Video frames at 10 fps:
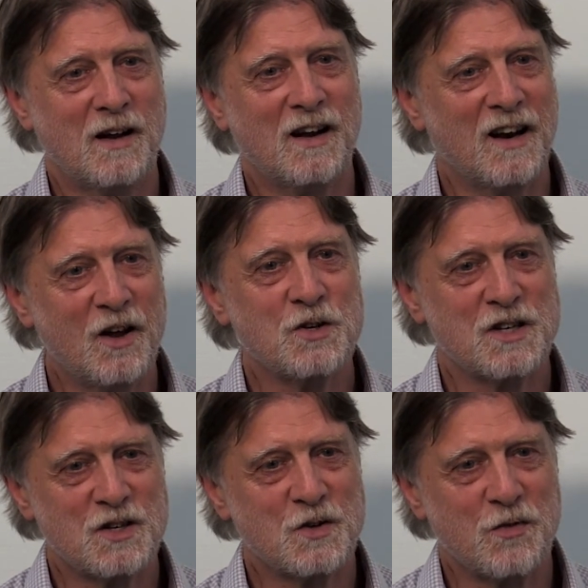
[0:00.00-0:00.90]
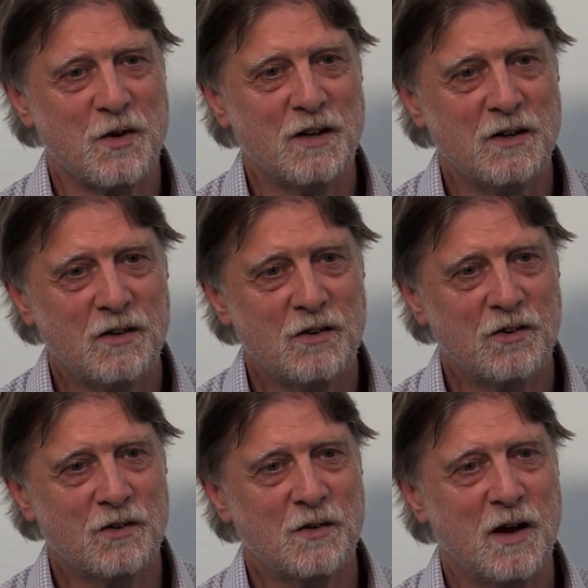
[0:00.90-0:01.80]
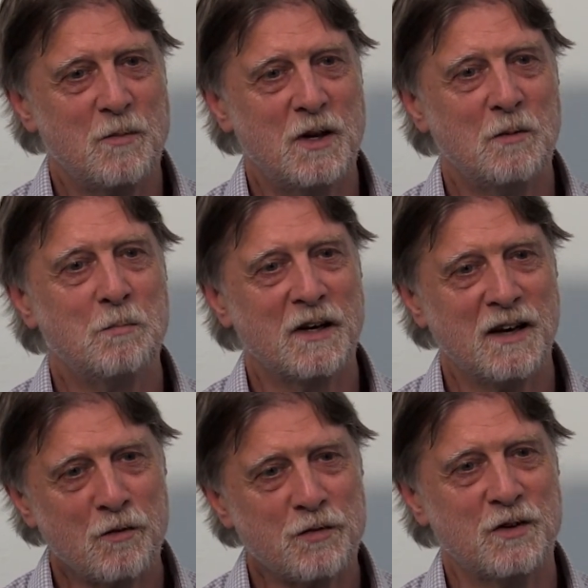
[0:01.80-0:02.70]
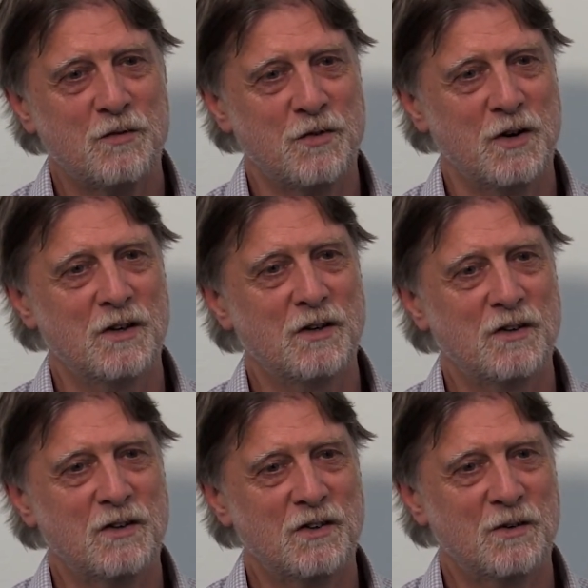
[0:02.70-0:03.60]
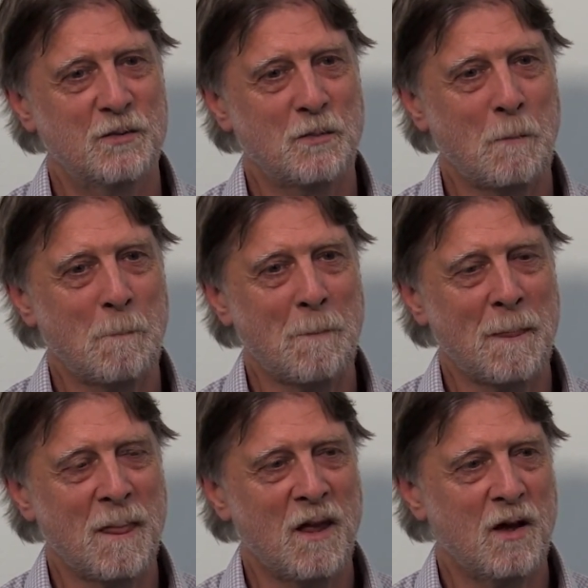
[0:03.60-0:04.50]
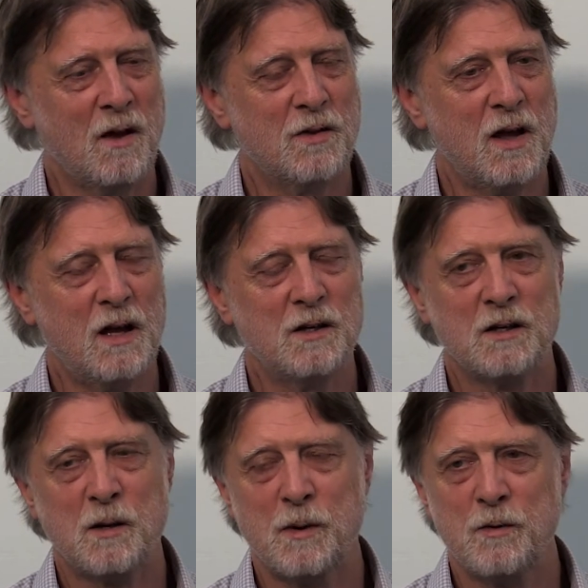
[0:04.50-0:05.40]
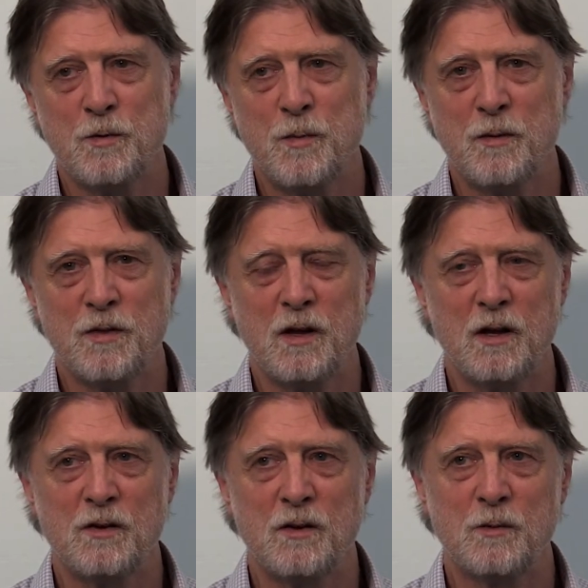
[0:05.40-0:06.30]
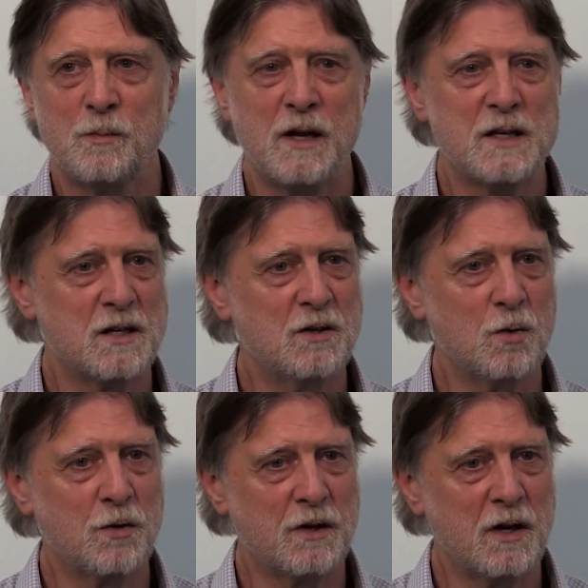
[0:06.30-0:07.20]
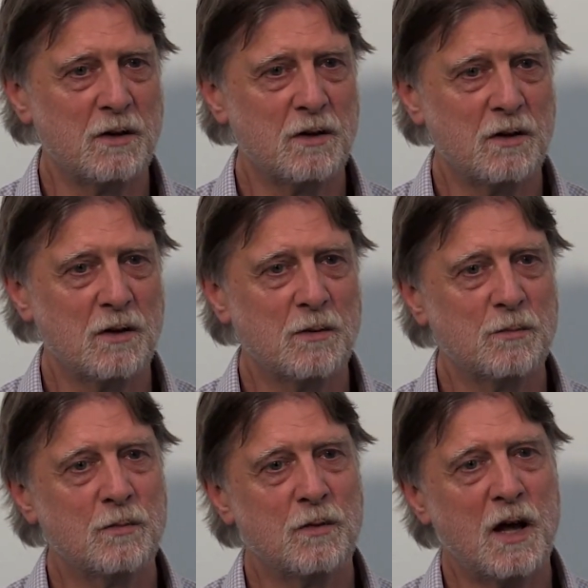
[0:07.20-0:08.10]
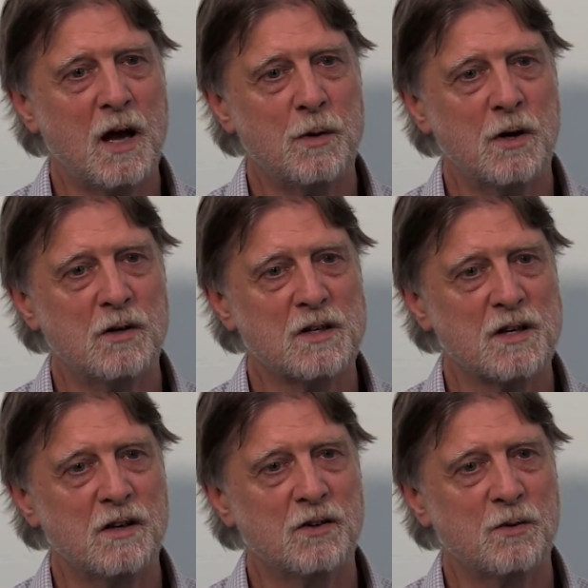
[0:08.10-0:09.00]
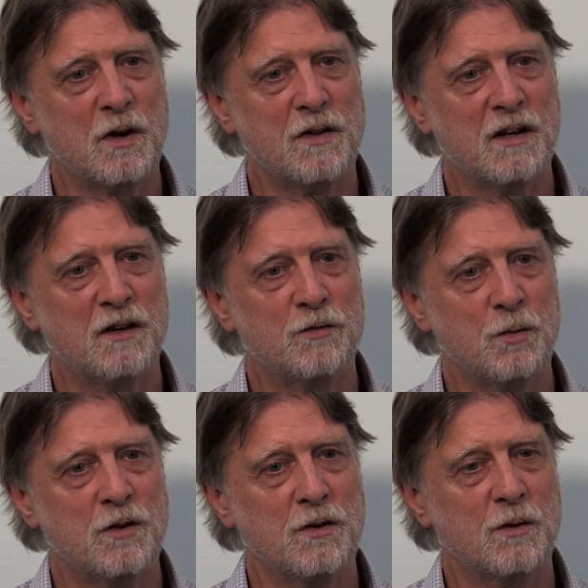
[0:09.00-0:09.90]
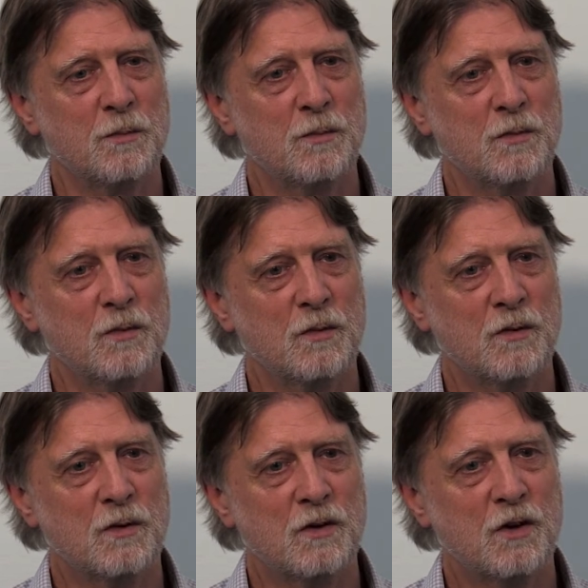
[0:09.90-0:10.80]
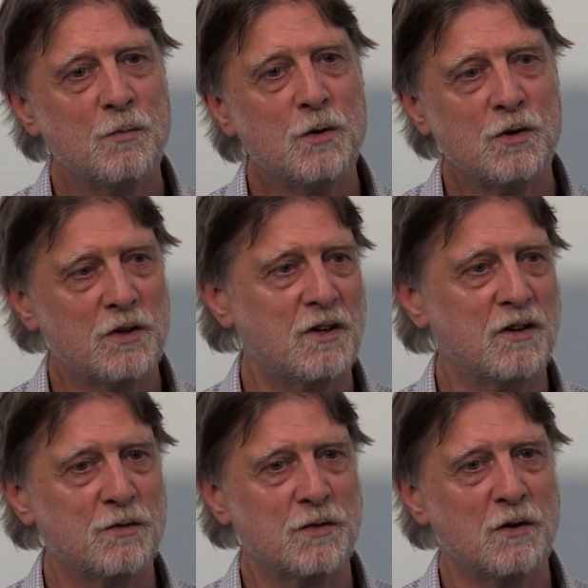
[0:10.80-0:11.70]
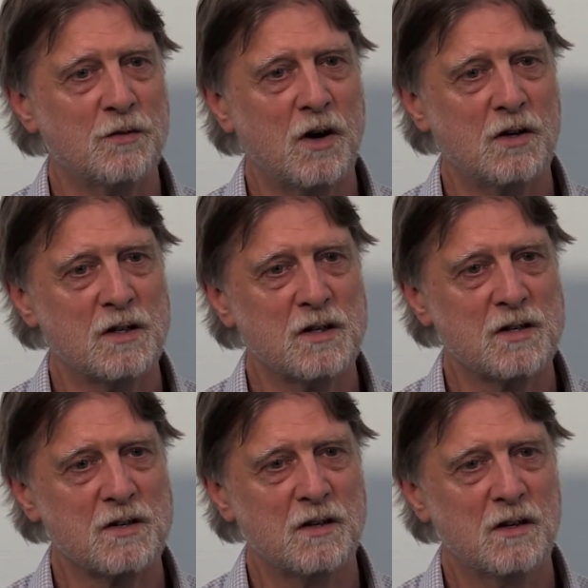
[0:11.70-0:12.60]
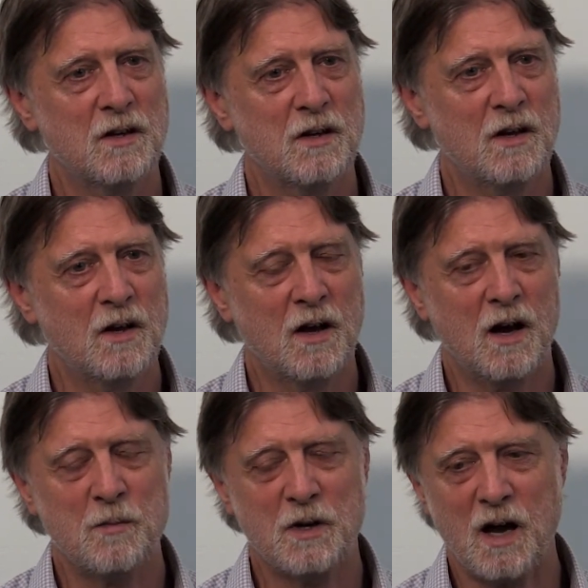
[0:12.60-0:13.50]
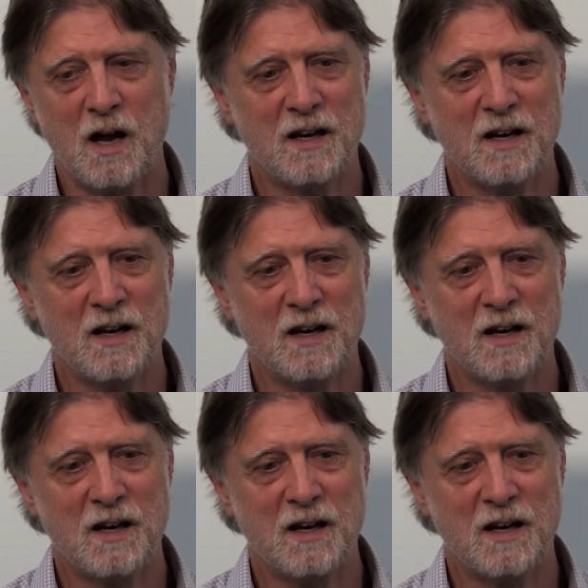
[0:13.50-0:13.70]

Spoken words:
closest friends. I mean, beloved friends. And they ended up, I remember thinking of the place in North London, the Abbey Arts Centre, where they lived with a community of artists. I mean,